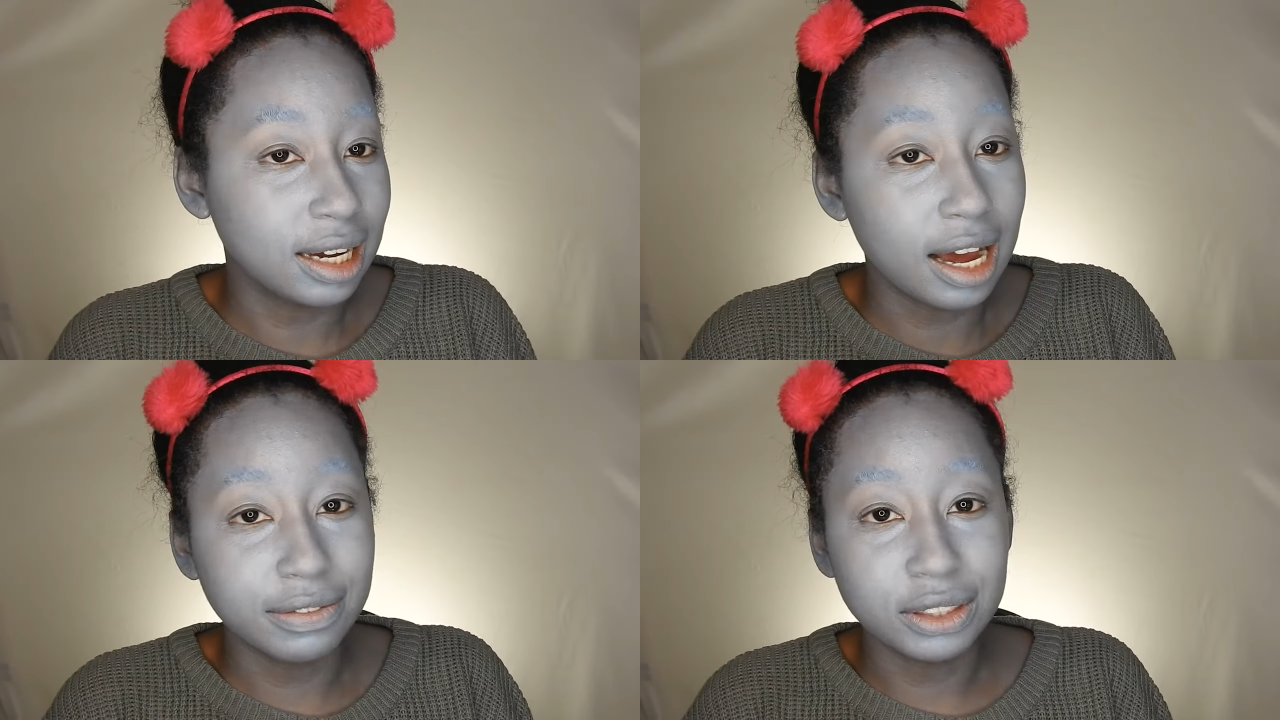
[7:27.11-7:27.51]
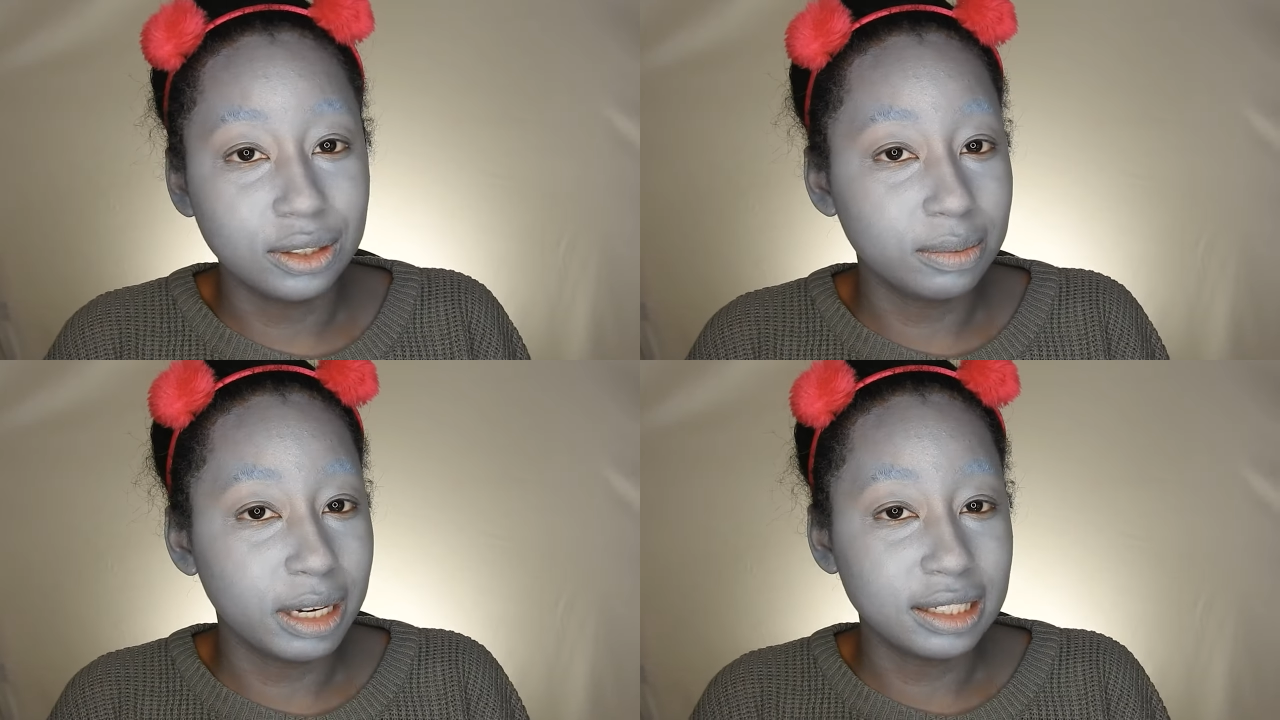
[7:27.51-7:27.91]
Haven't
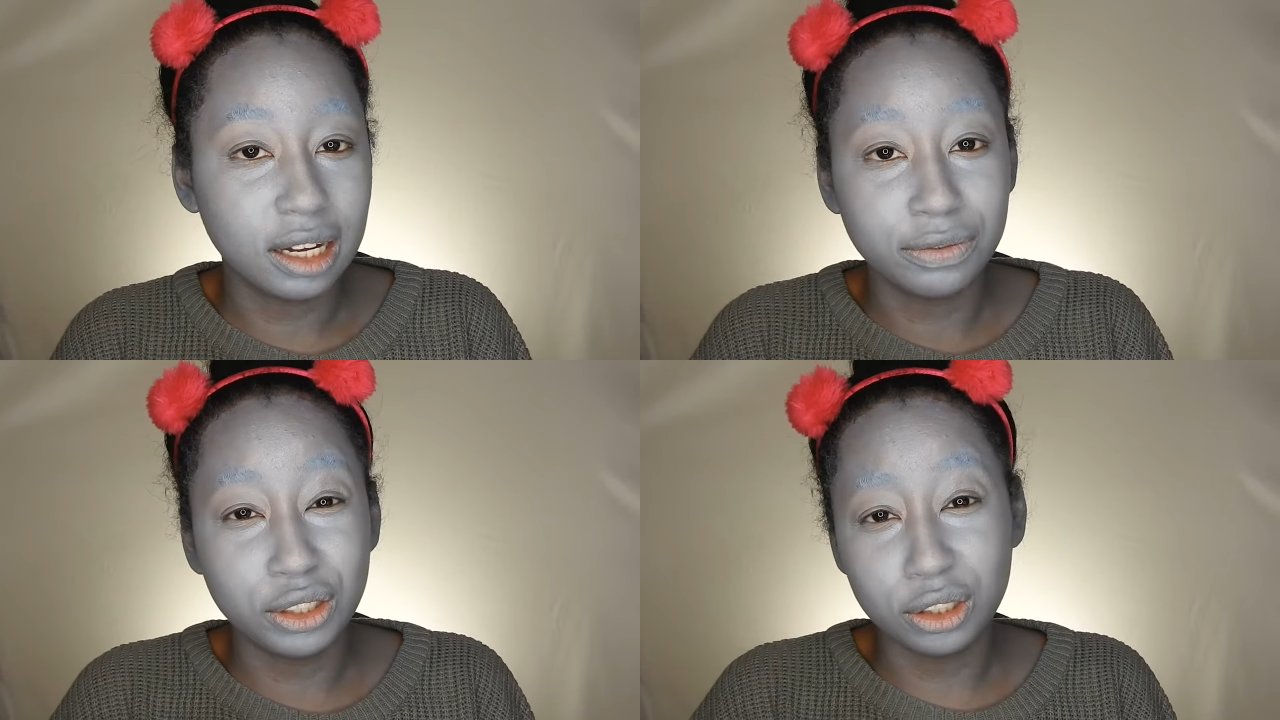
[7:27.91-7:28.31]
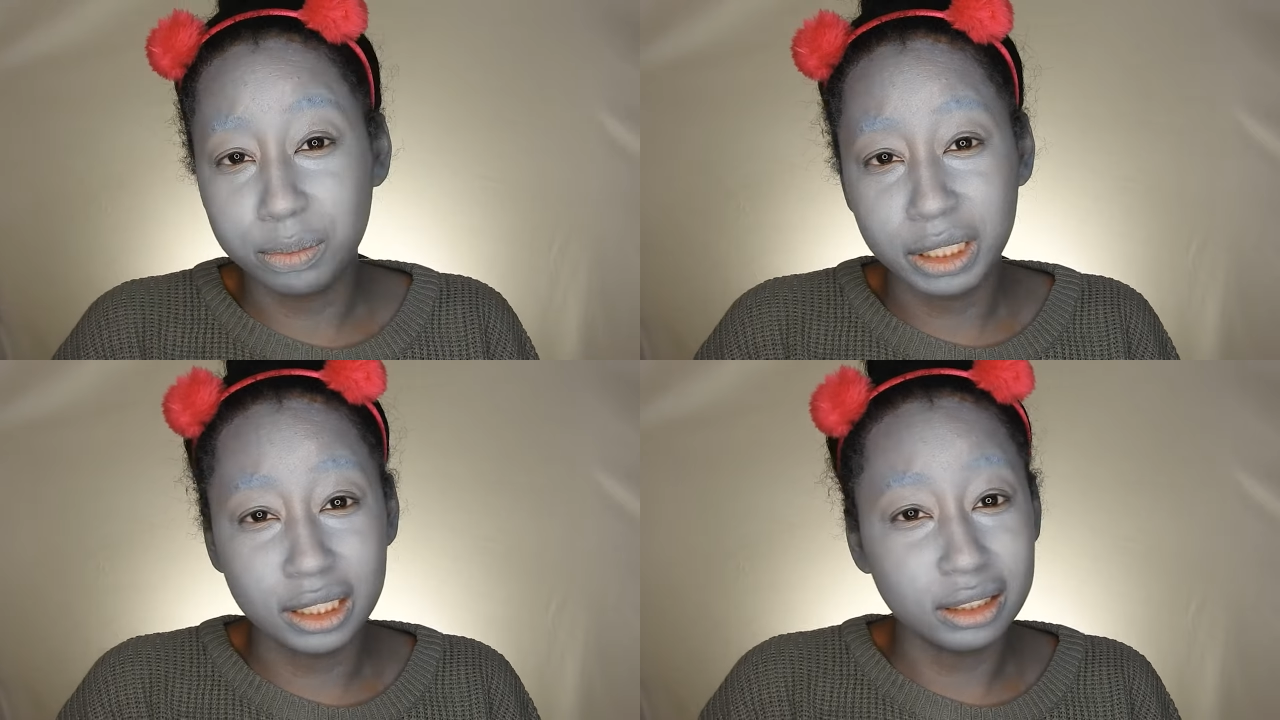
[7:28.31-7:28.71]
used it myself. It
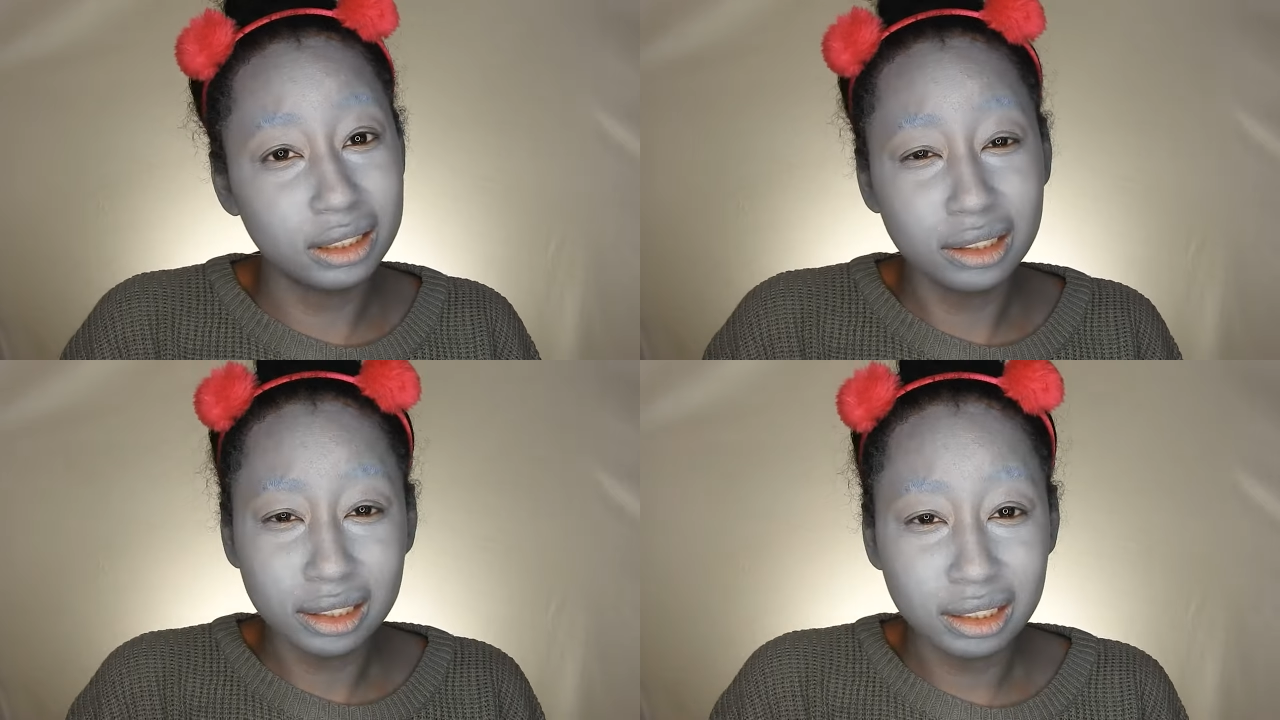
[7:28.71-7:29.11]
should be good.